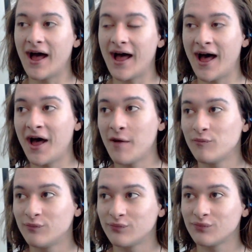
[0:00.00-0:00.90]

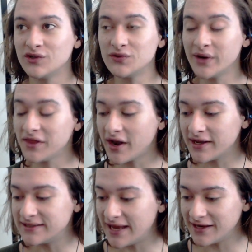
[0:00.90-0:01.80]
Um, just when I thought I
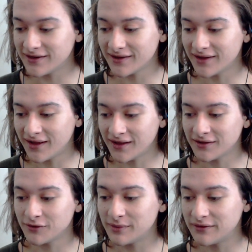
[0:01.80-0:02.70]
could take a, a
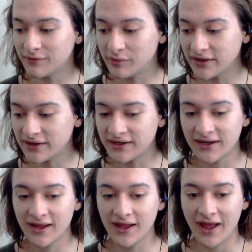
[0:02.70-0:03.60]
little bit of a breather,
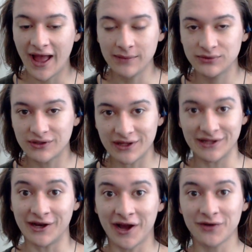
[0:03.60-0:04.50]

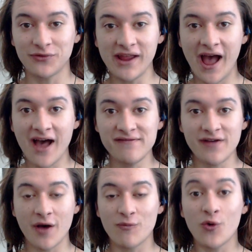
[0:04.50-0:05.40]
absolutely not. We have
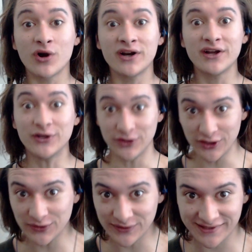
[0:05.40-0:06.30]
more
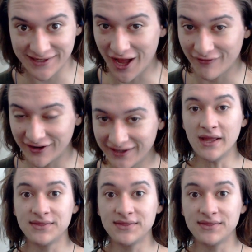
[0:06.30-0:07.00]
news to cover.